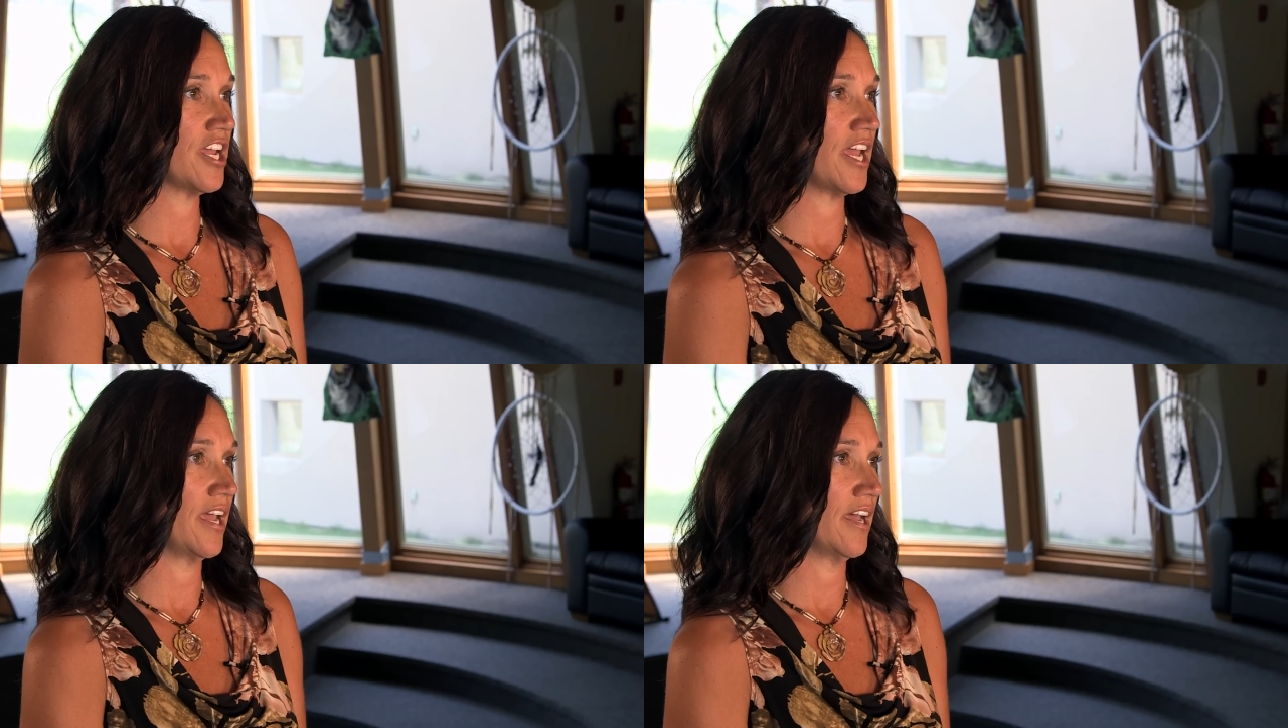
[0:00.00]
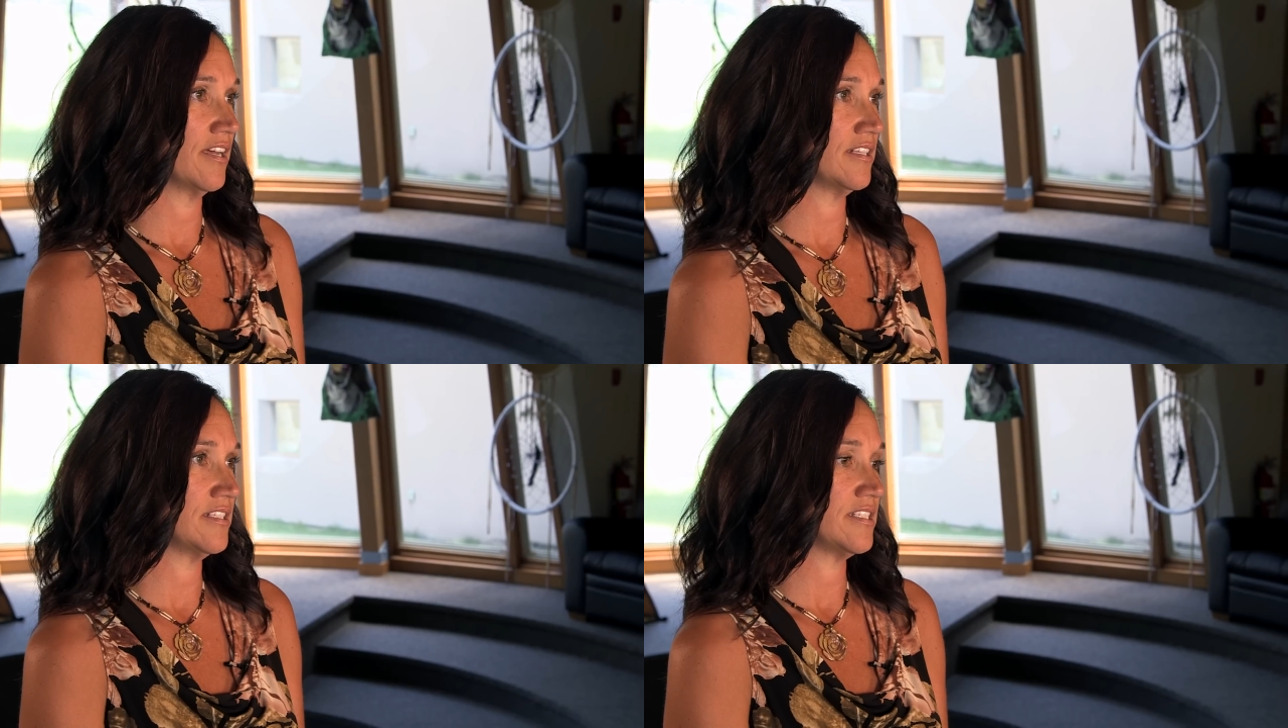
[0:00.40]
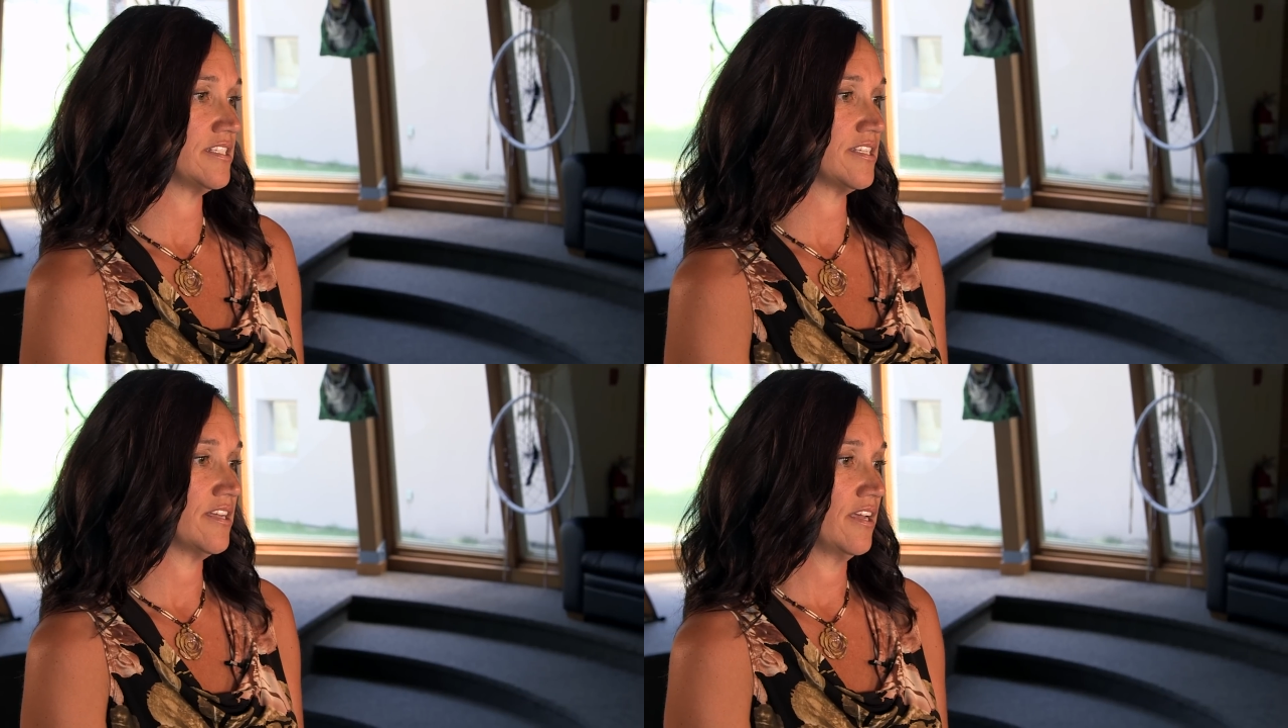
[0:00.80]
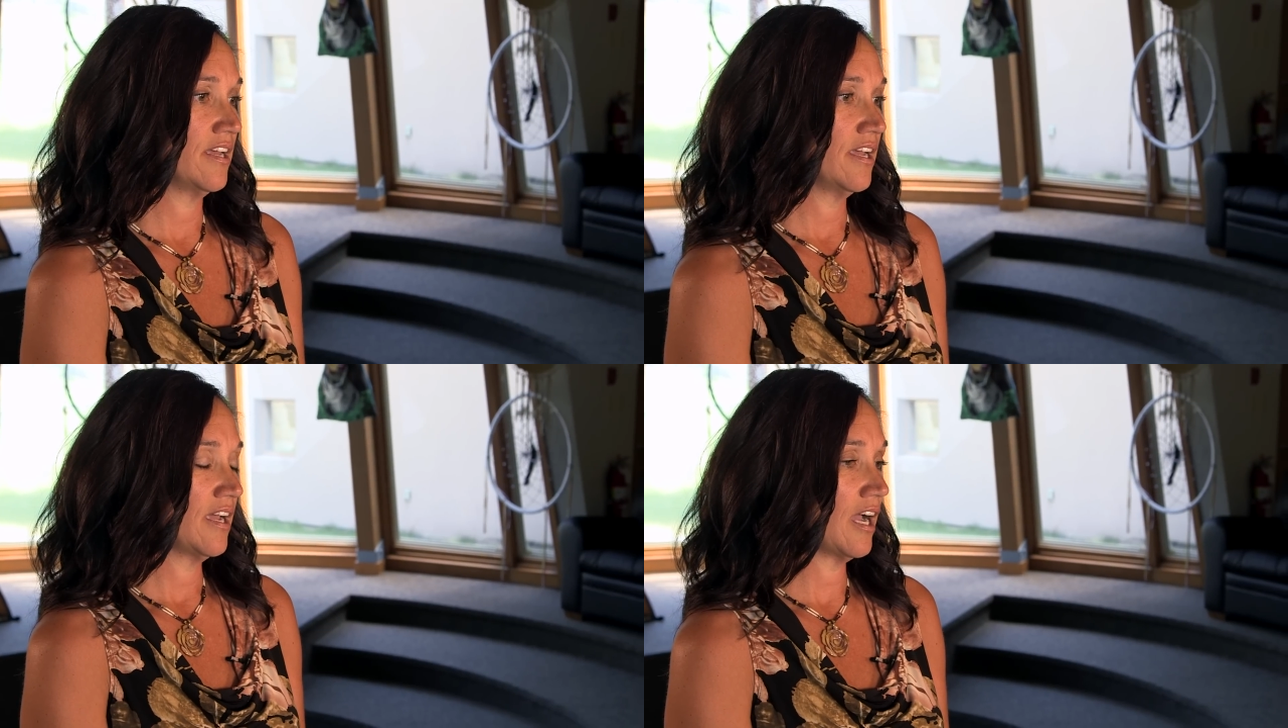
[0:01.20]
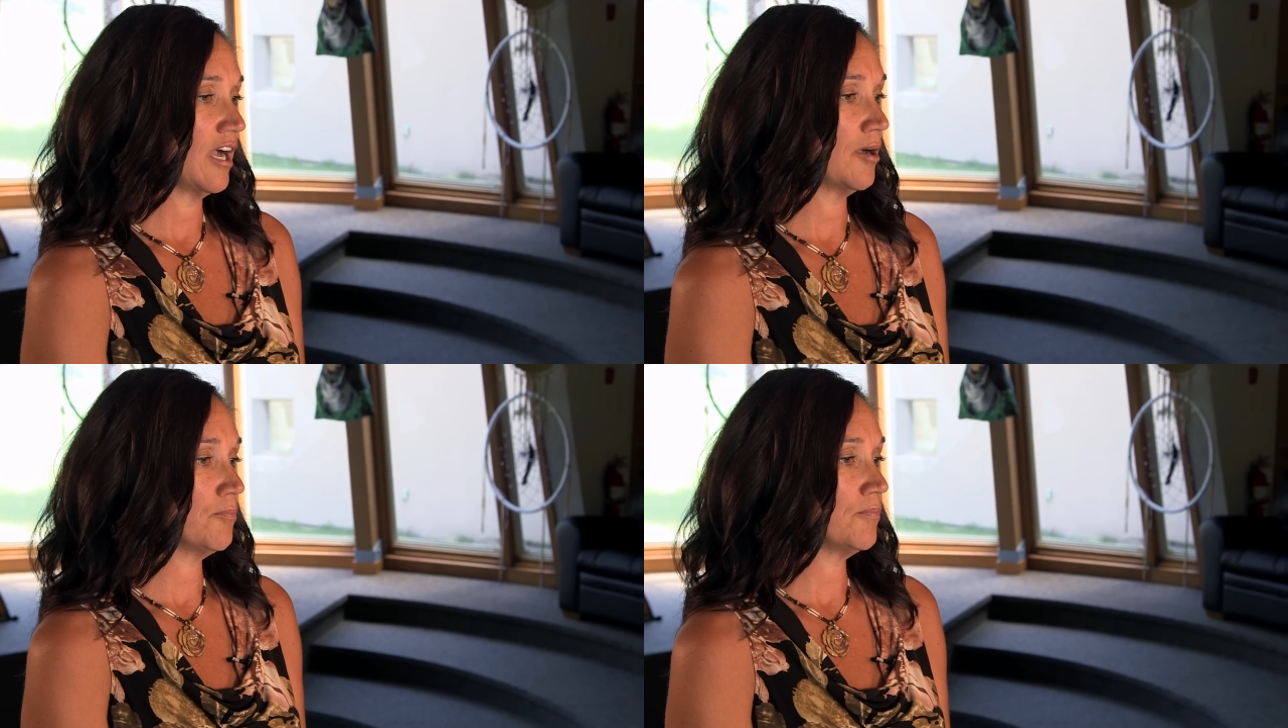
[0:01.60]
and
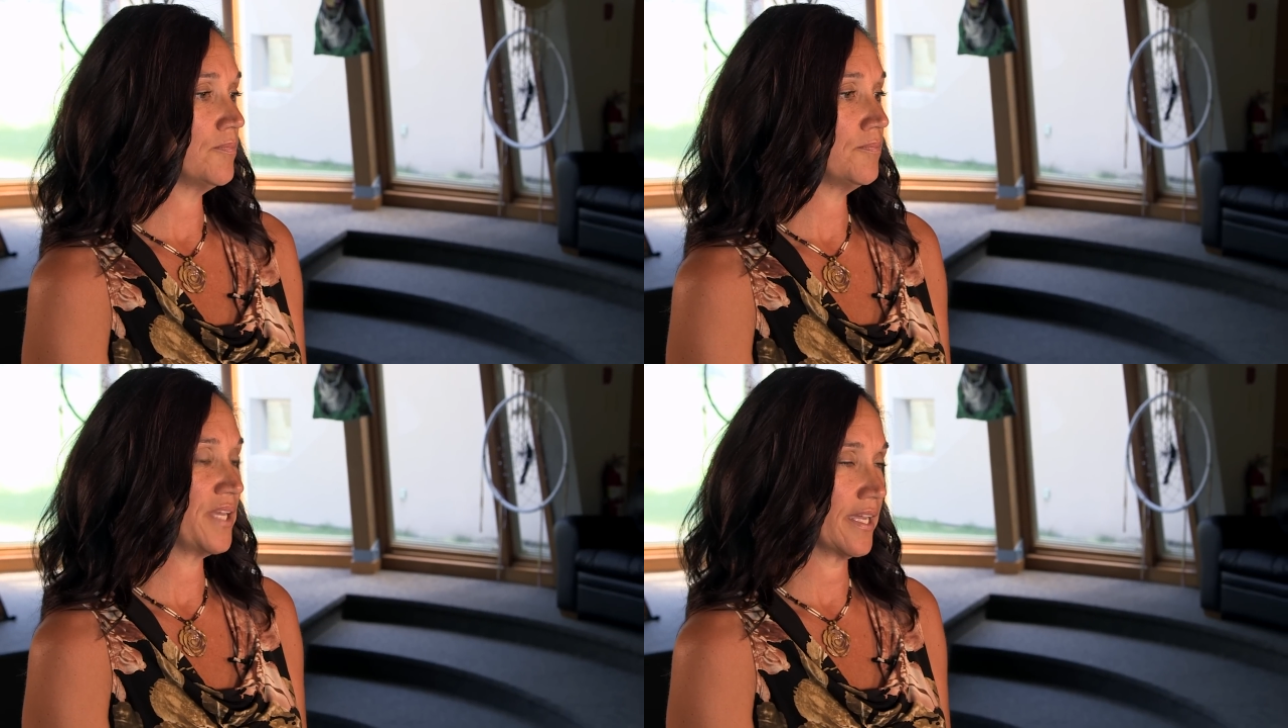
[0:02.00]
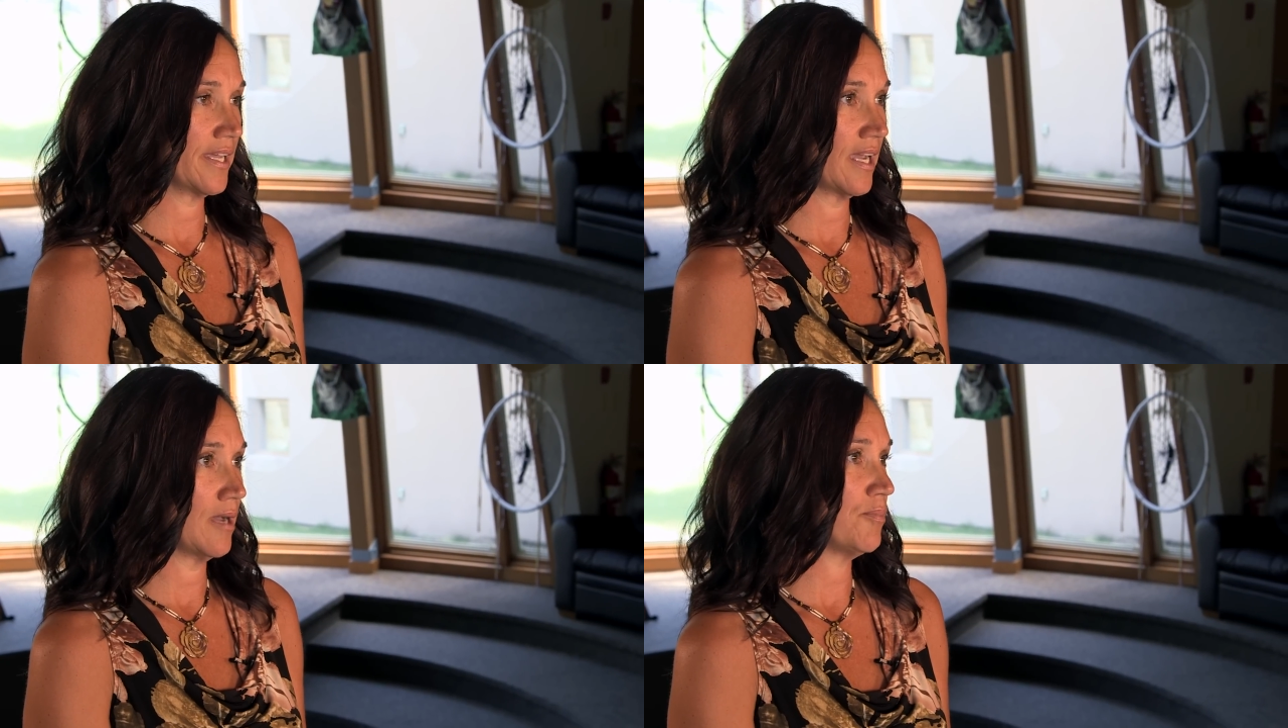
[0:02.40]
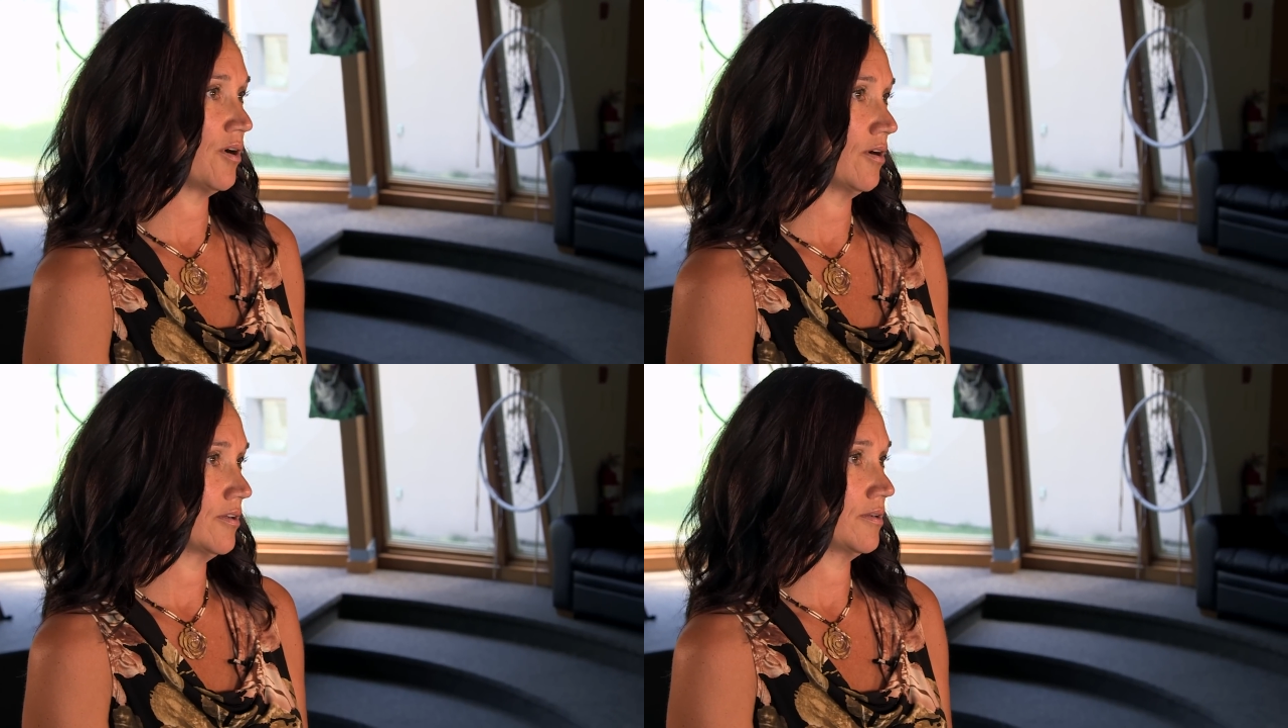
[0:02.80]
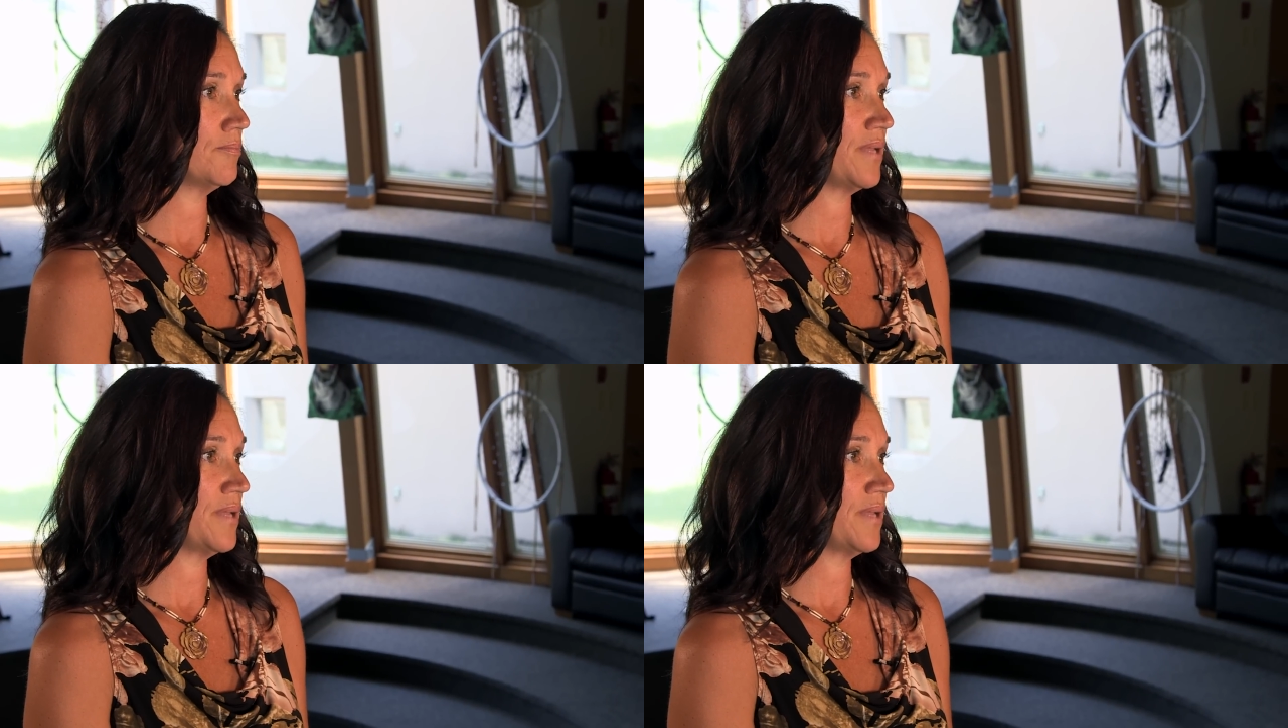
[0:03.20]
picking up on